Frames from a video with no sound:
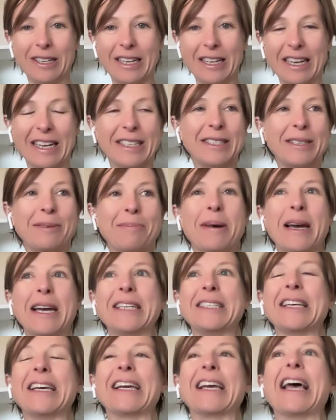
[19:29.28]
It's oh,
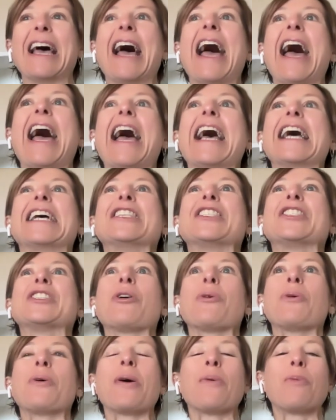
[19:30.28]
amazing.
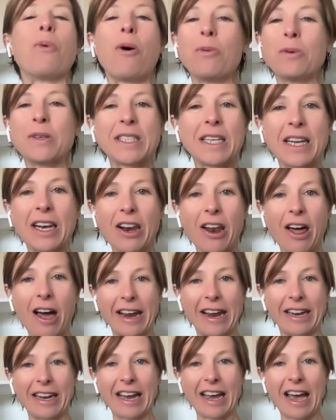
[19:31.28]
So, what was it
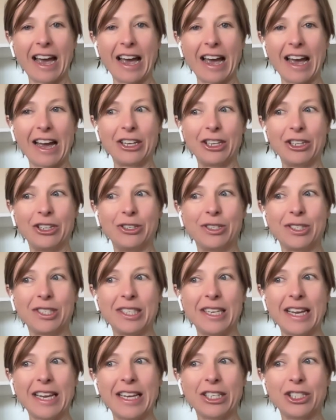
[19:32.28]
like? You
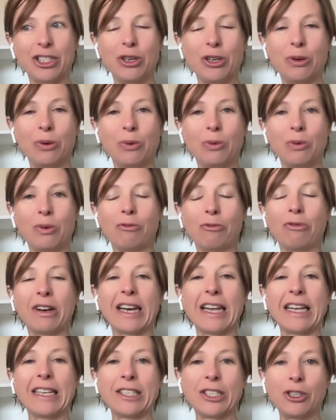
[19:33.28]
said you
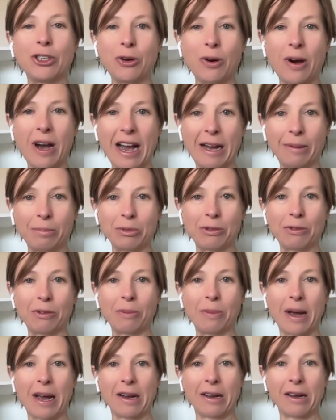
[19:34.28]
released your arms from
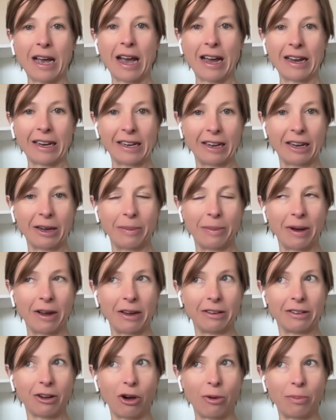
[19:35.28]
hugging him. I
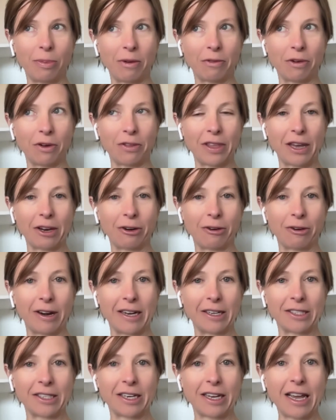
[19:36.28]
hope I've got that yeah.
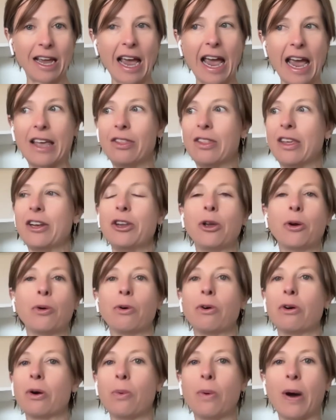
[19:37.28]
correct. And then you
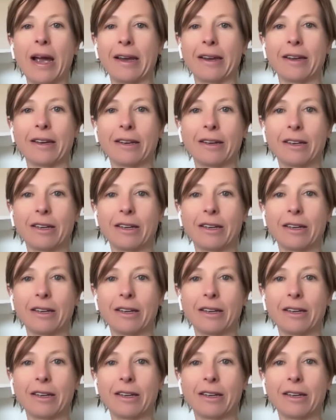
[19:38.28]
were awake.